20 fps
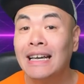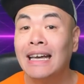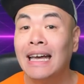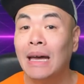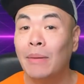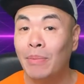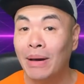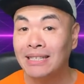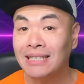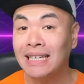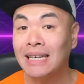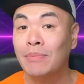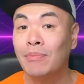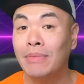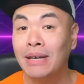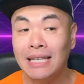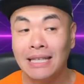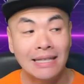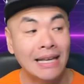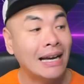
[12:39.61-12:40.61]
It basically
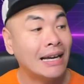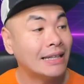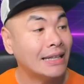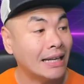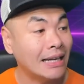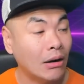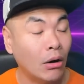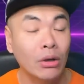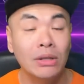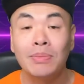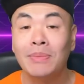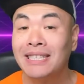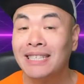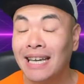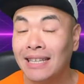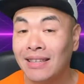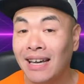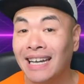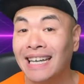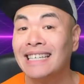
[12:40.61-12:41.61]
means that Ultimate
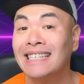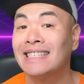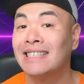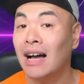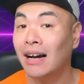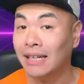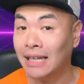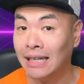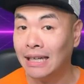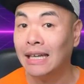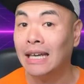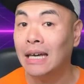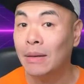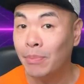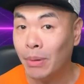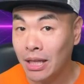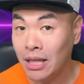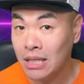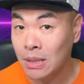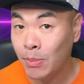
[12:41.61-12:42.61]
Death Knight is not getting hit
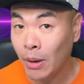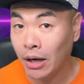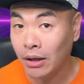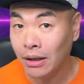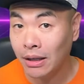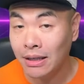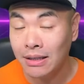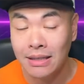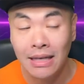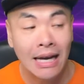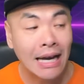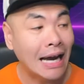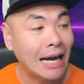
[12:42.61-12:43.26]
by the spiderlings